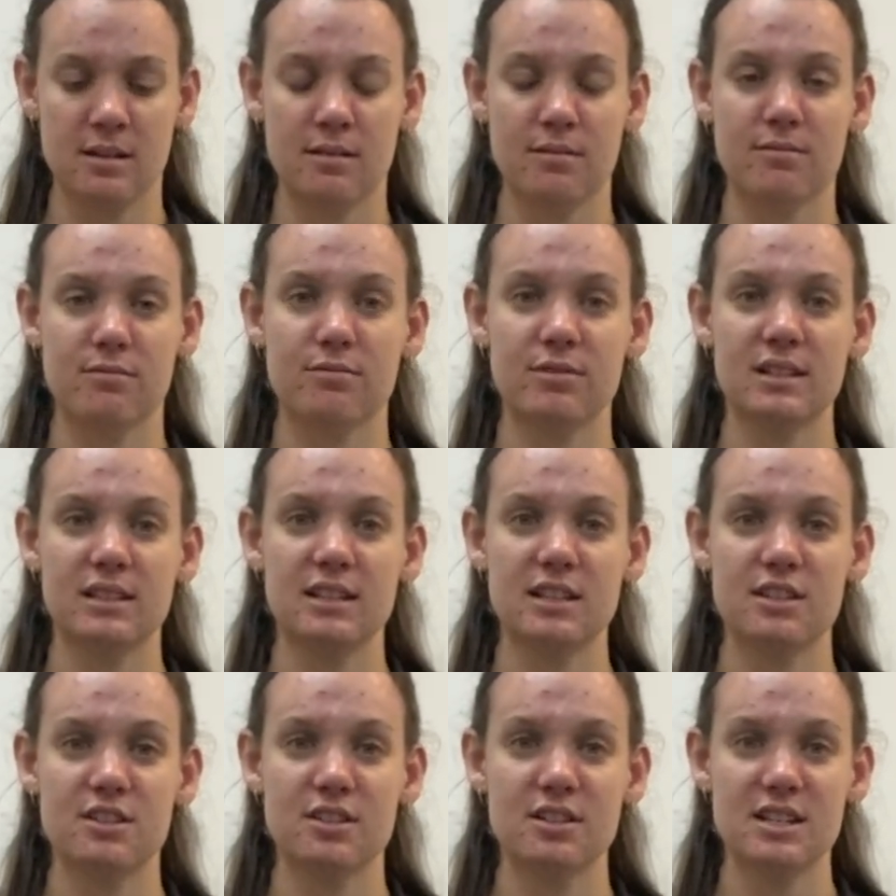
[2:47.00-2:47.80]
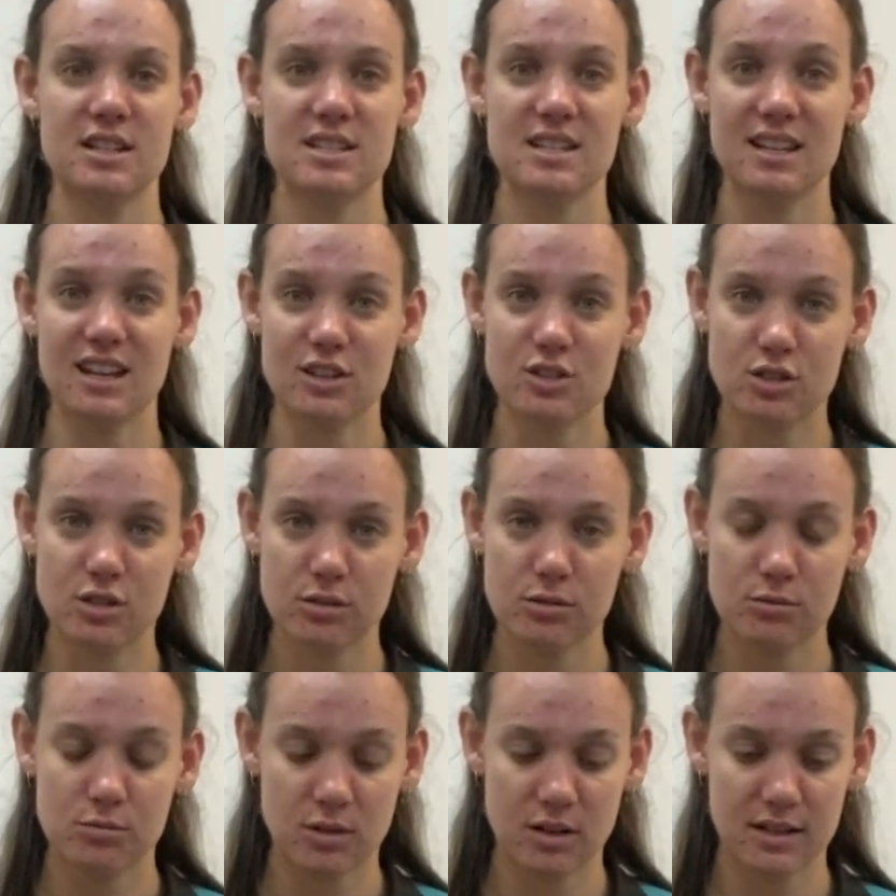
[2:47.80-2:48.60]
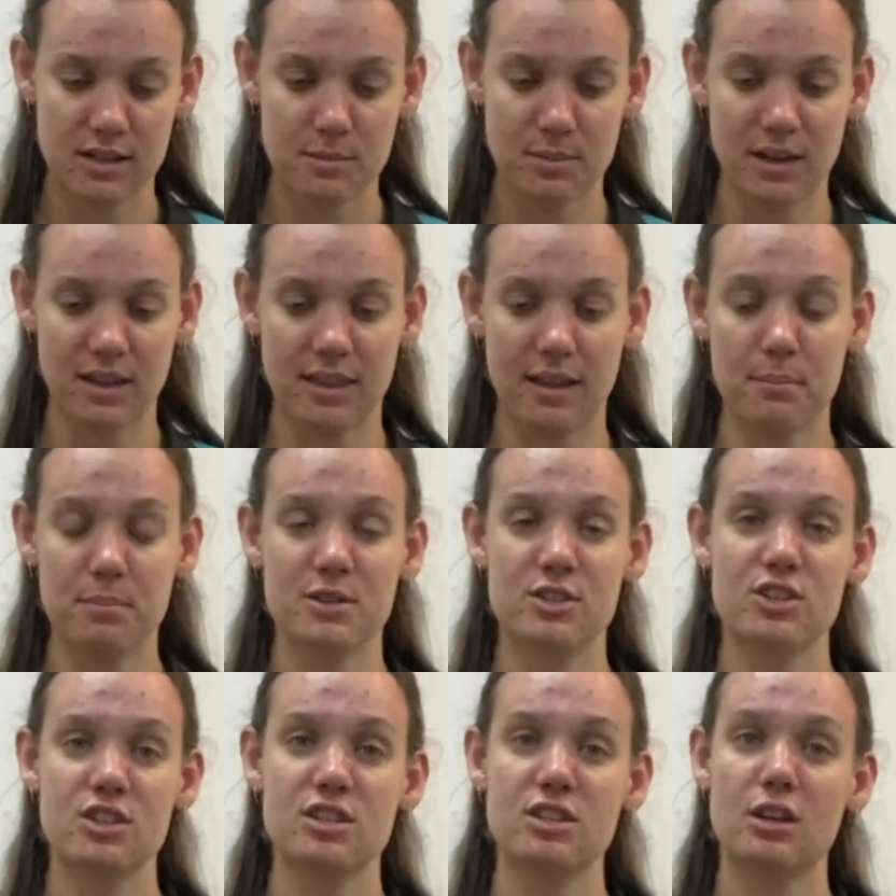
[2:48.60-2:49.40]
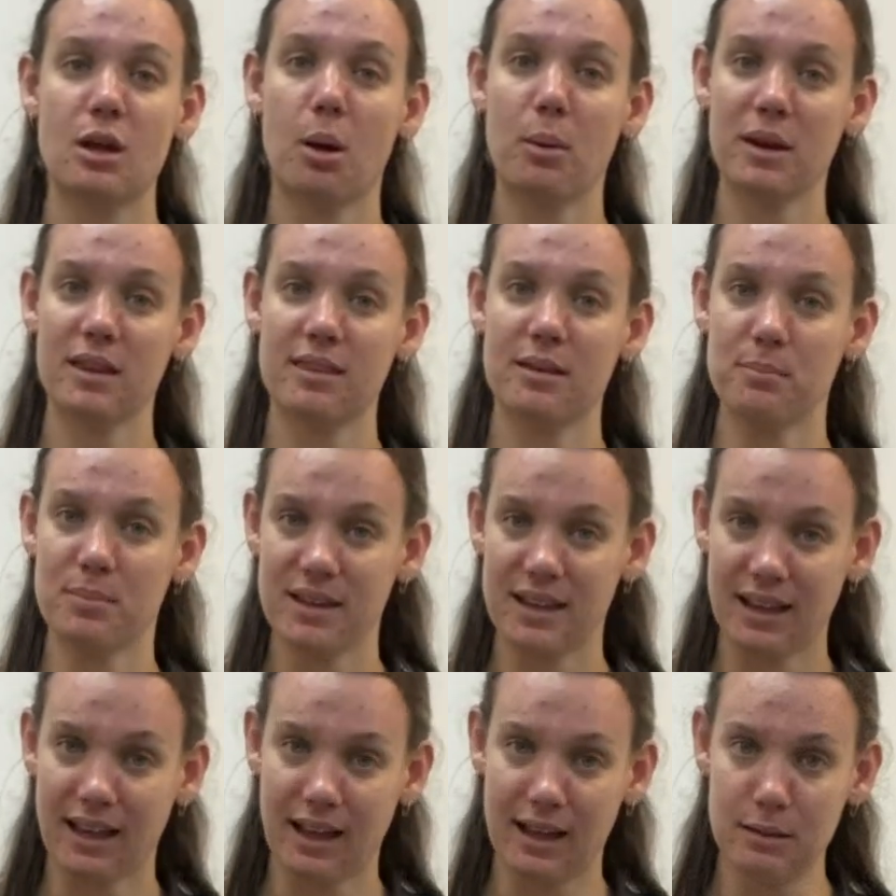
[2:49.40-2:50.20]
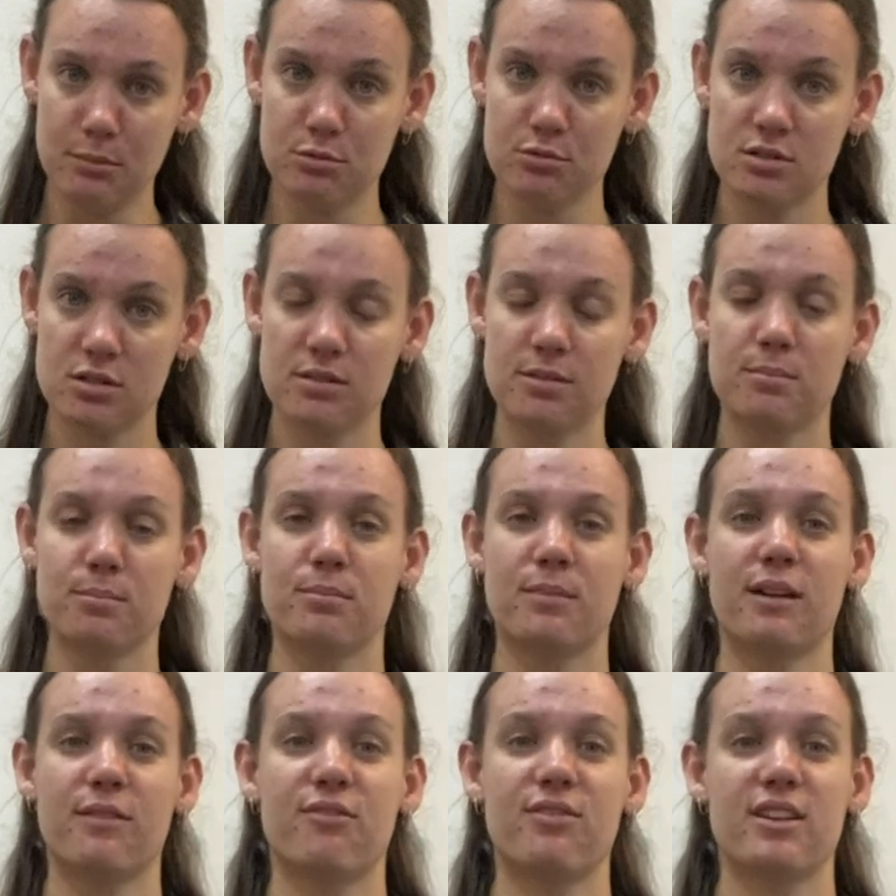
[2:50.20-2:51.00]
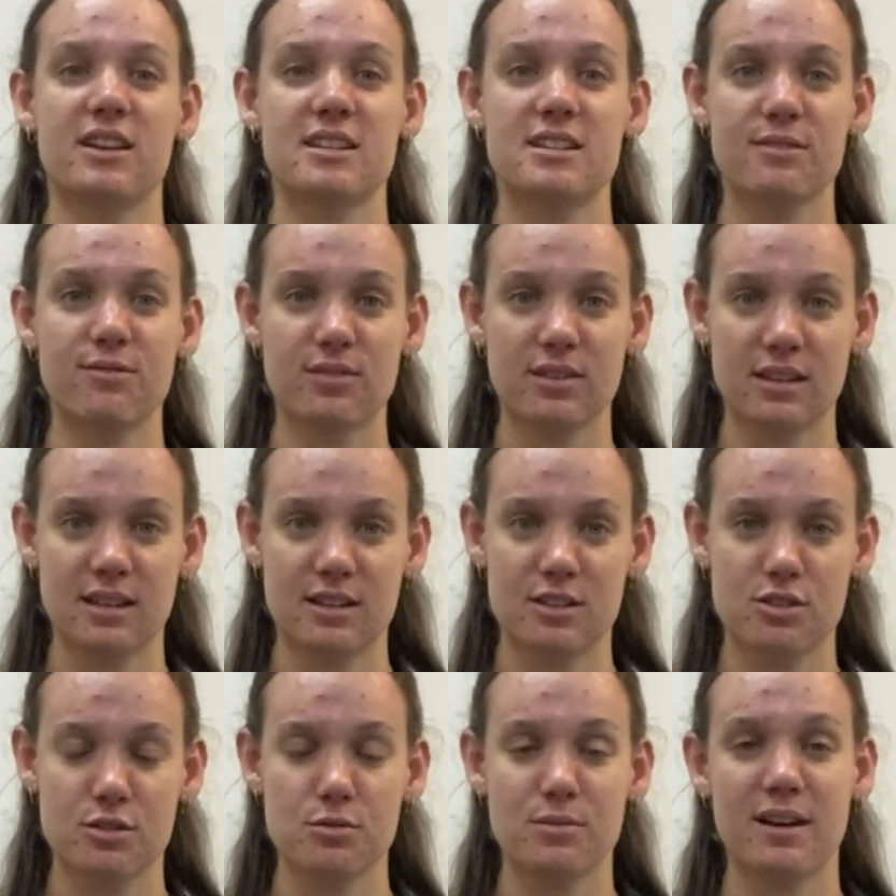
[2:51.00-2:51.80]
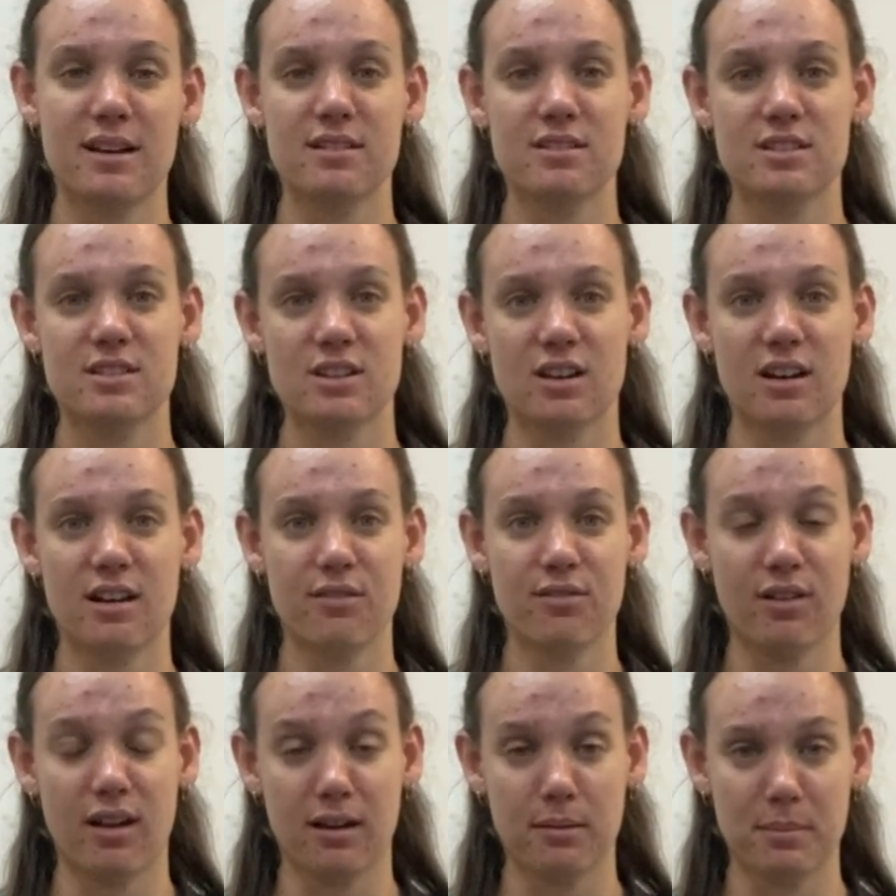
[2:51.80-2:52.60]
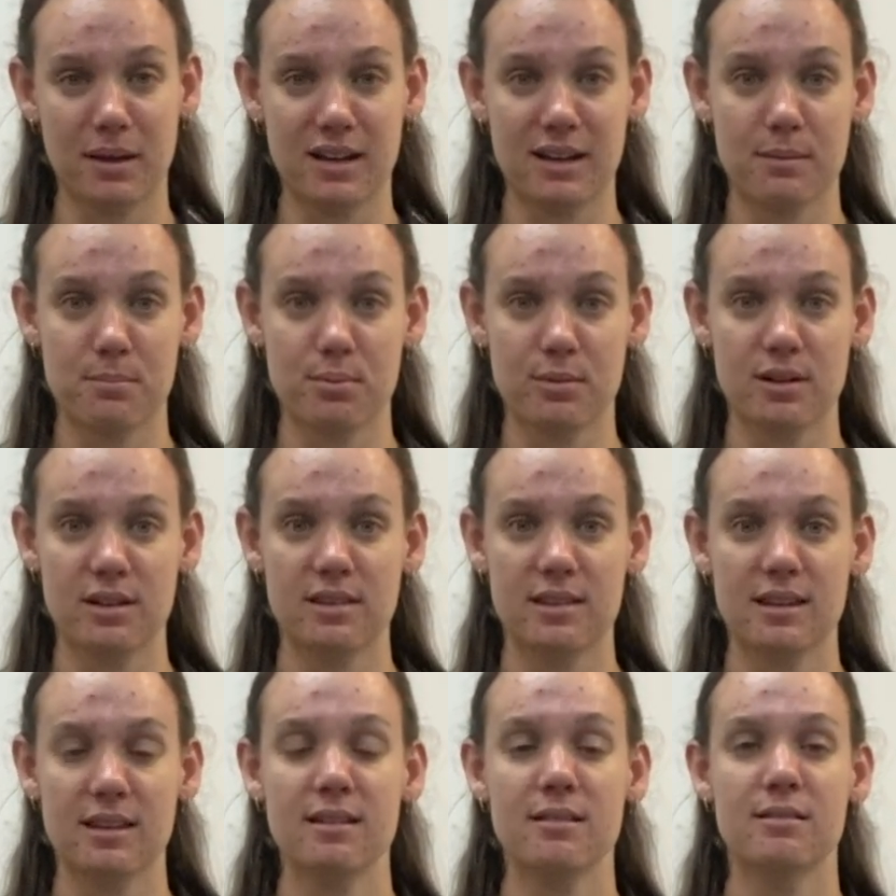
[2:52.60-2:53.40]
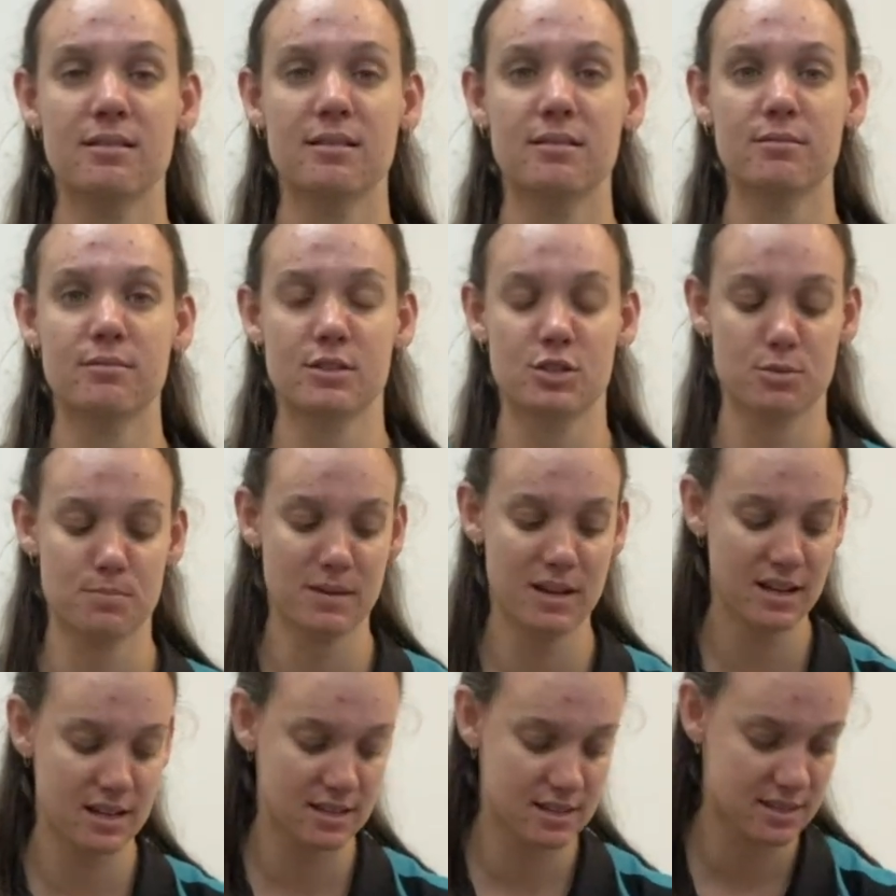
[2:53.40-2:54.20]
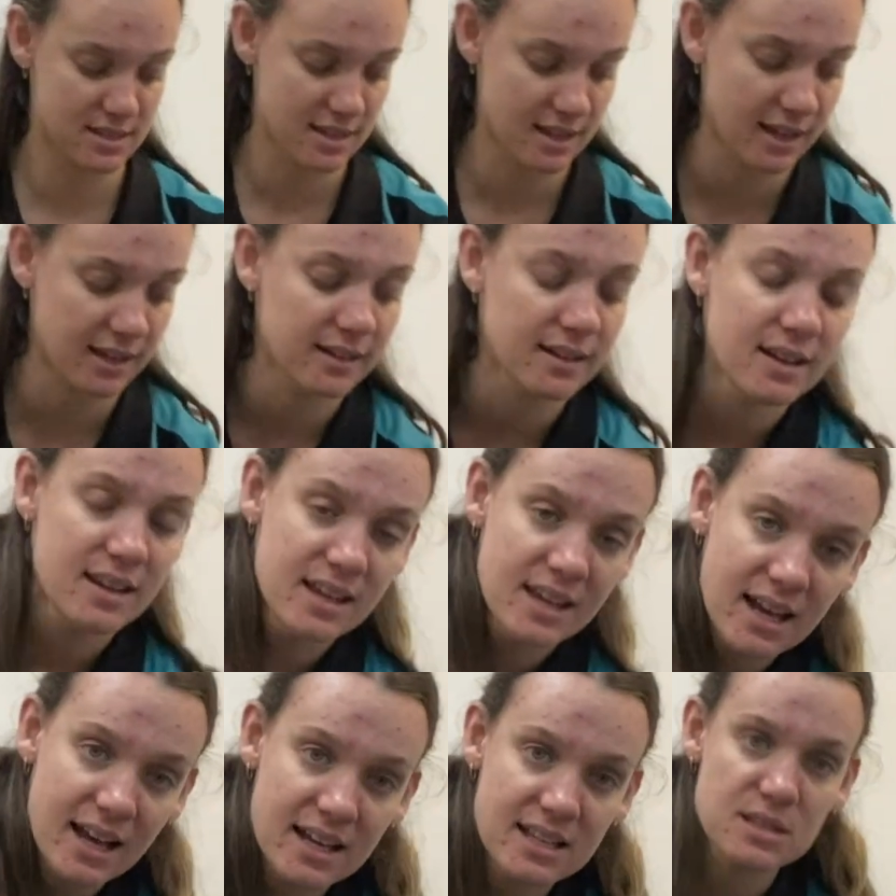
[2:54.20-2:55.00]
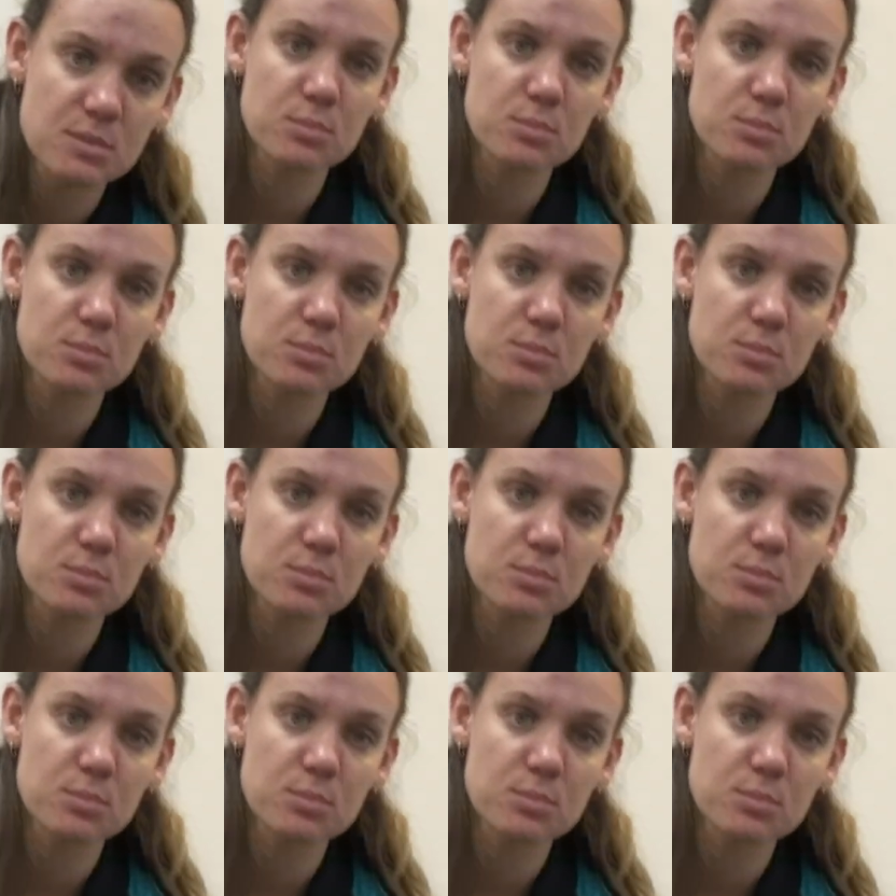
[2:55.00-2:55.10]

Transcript: Really, you don't need to get too worried about that, but just knowing that being able to effectively do our diaphragmatic breathing, which means that as